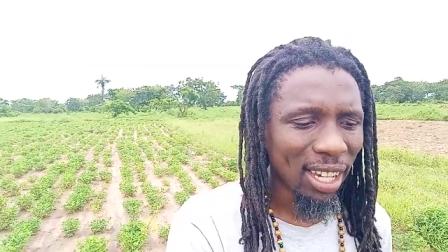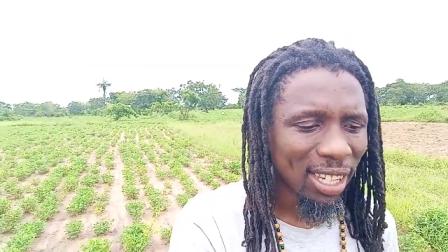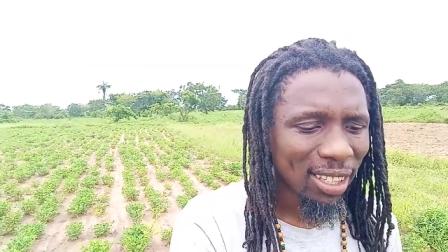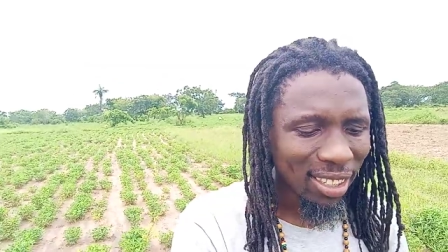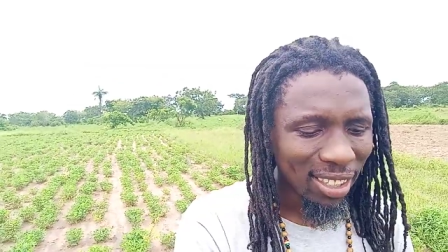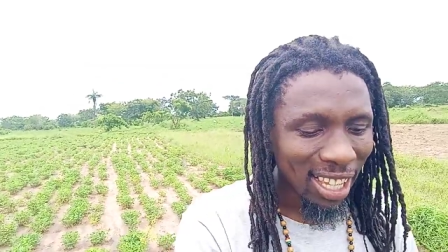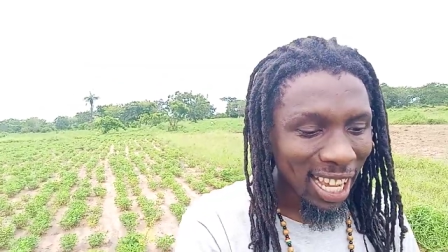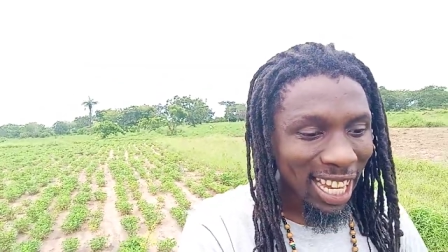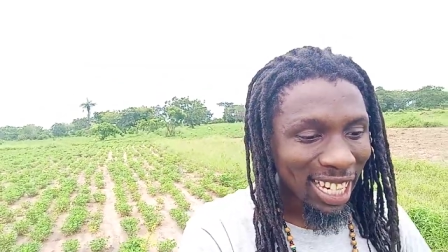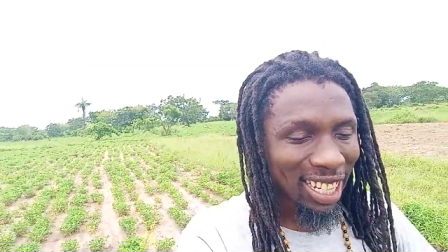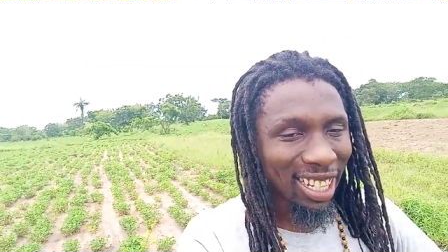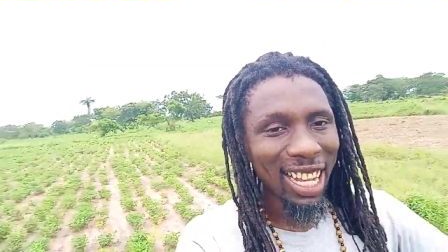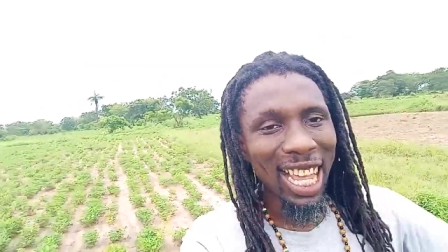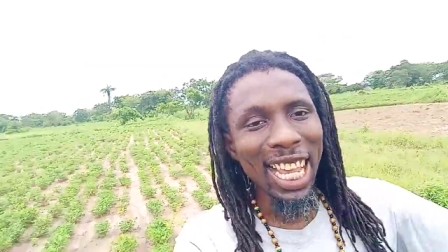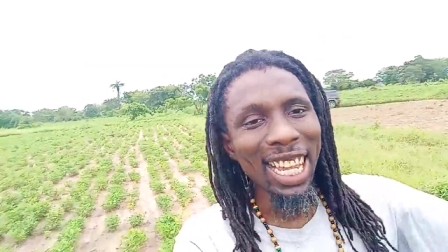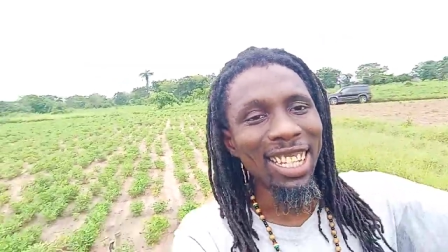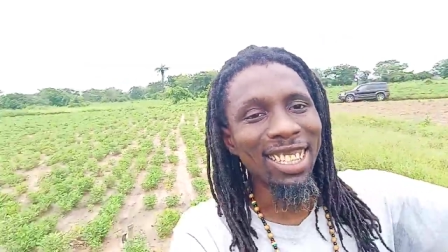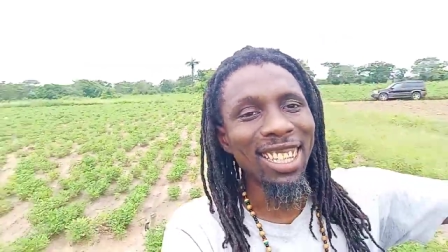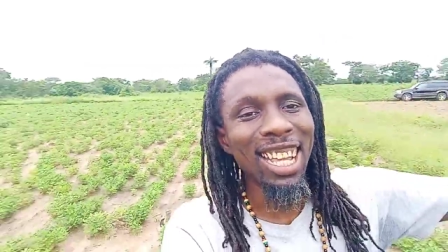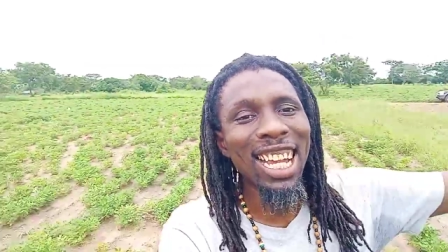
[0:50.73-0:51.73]
It's not
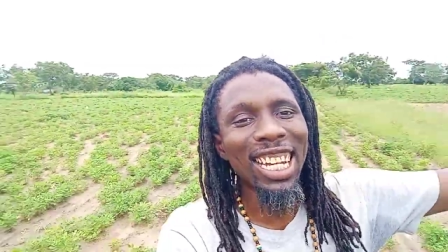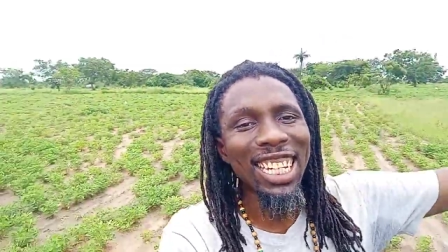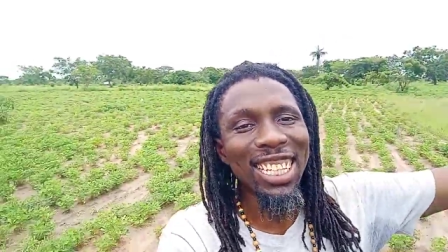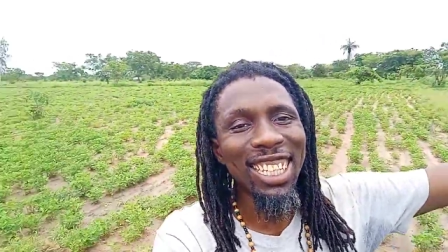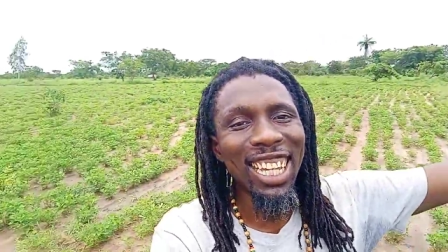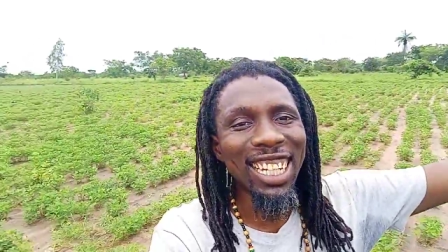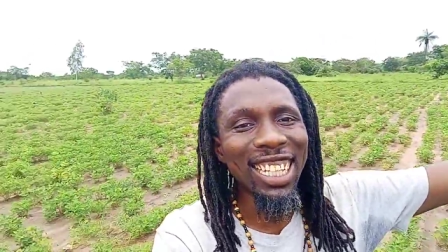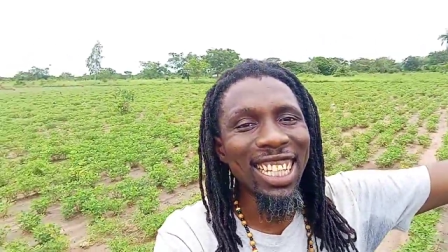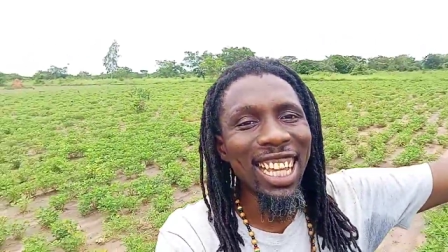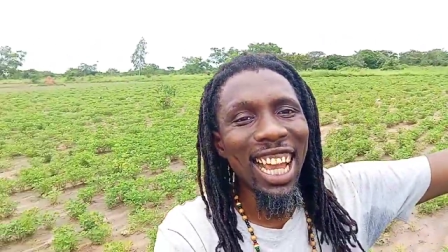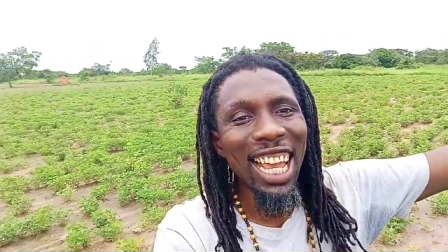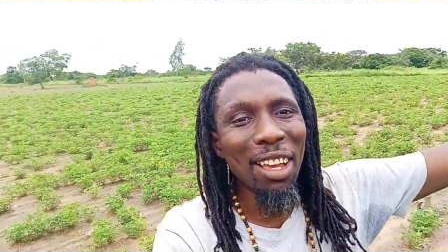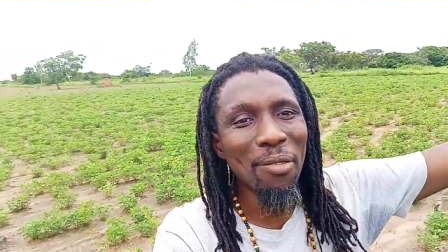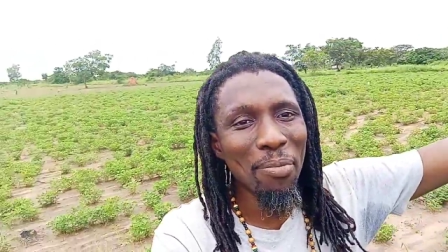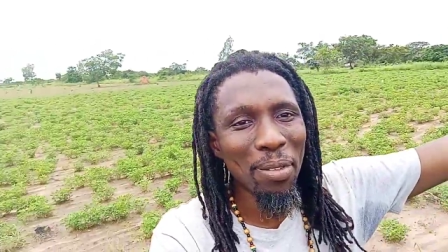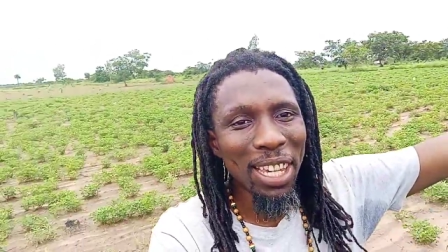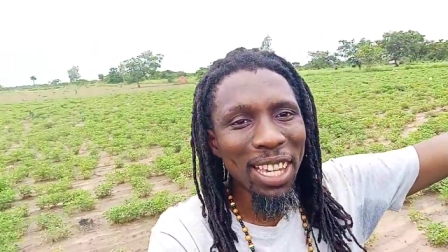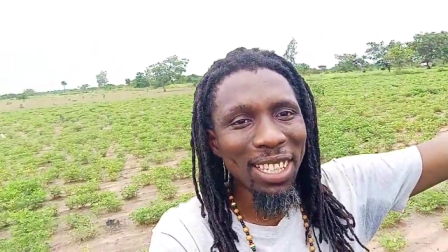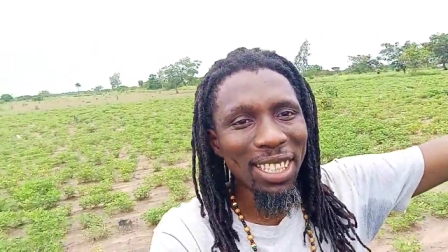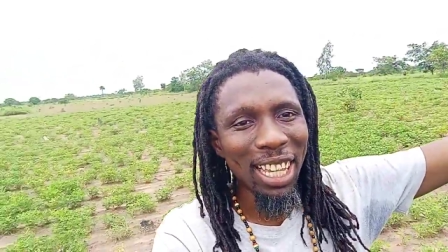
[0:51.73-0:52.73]
this entire
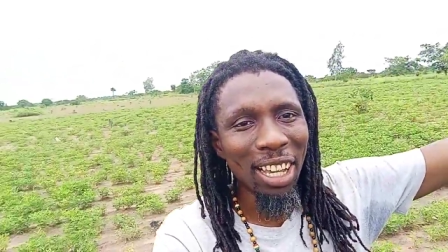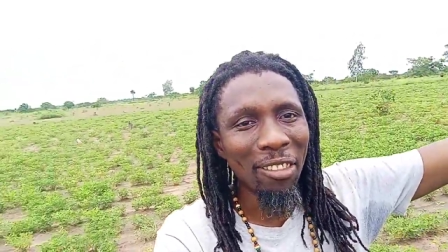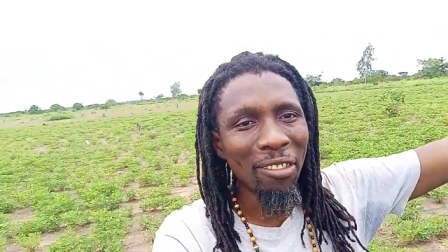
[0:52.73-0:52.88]
piece.